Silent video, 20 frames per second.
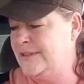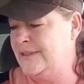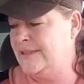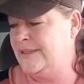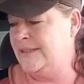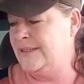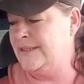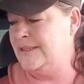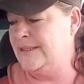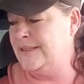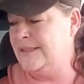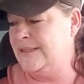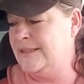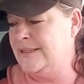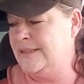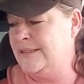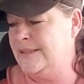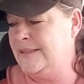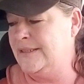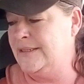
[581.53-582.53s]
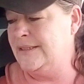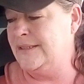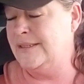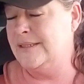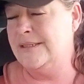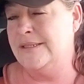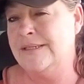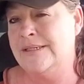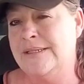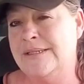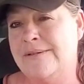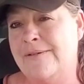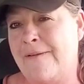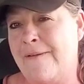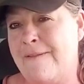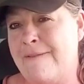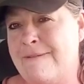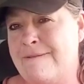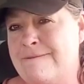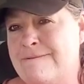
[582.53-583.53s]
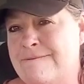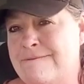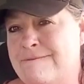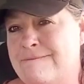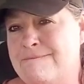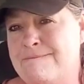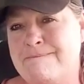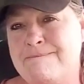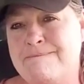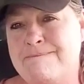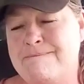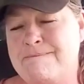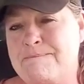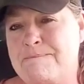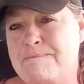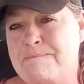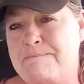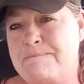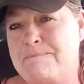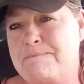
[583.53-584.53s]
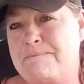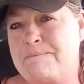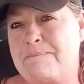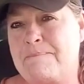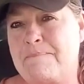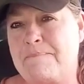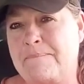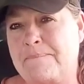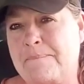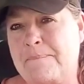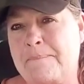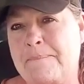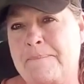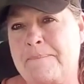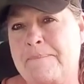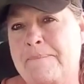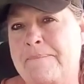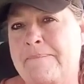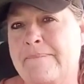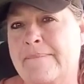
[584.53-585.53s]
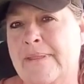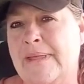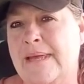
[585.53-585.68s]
Nothing is said.